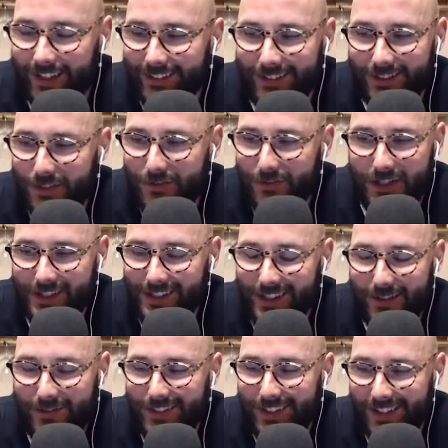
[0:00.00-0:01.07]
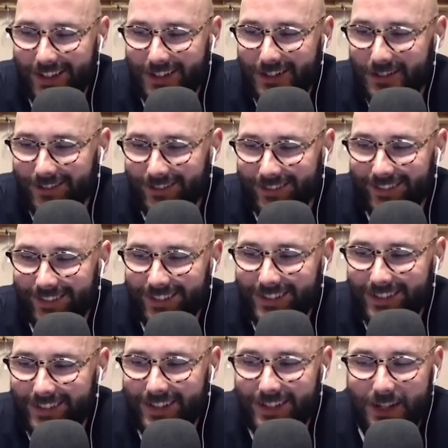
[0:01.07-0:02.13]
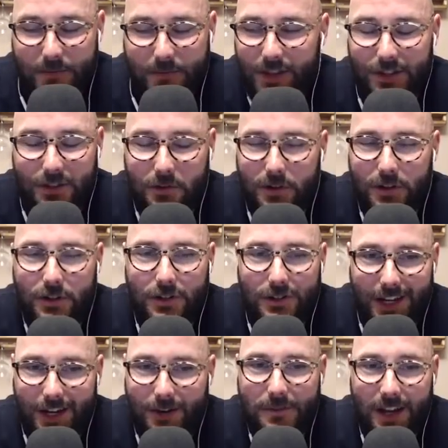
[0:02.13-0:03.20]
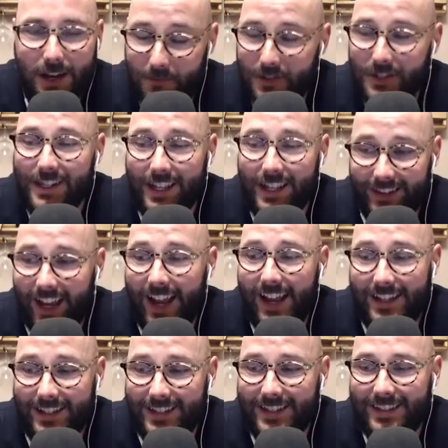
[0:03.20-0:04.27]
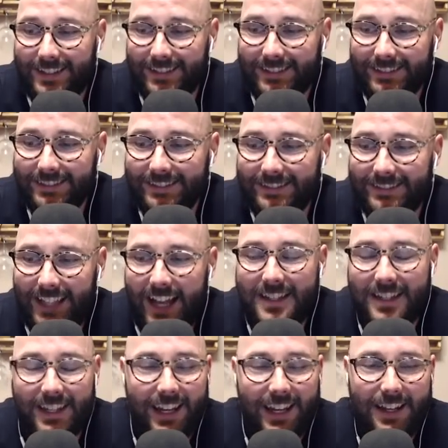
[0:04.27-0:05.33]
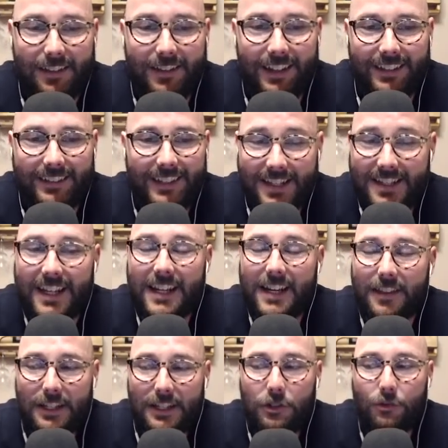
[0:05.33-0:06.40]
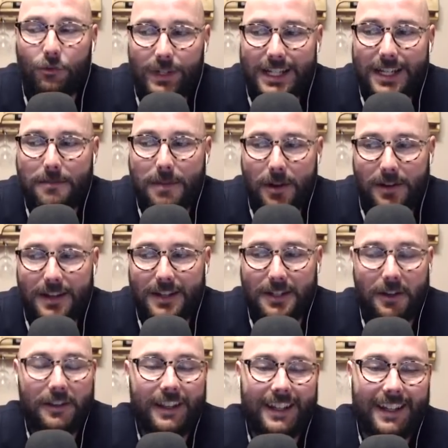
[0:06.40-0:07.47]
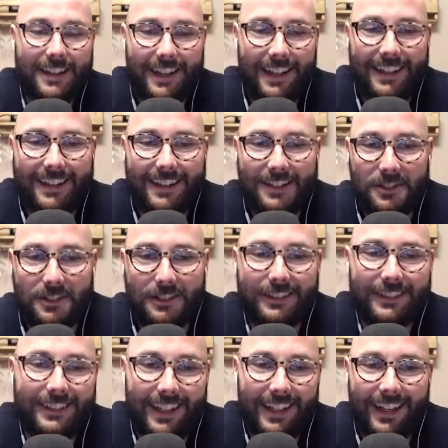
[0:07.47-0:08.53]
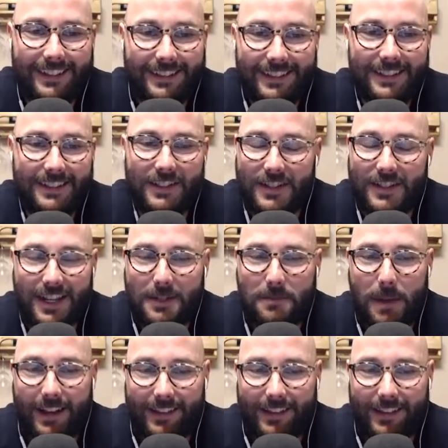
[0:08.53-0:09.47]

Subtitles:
You've just lived, and some of the stories you tell me, I'm just like, that's the kind of thing. That's the kind of thing you read about. It's not the kind of thing that you just expect.